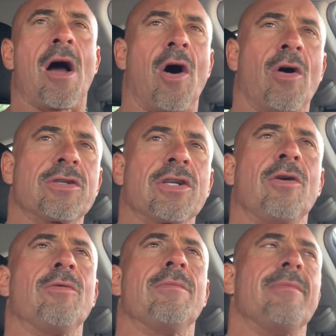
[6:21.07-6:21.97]

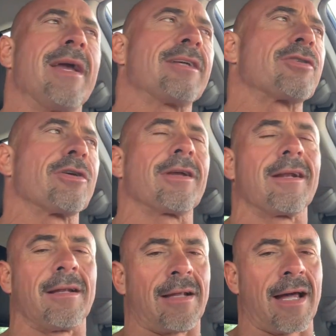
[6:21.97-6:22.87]
Also, make sure you're
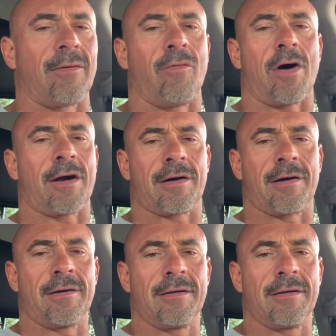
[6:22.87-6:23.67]
getting a lot of water.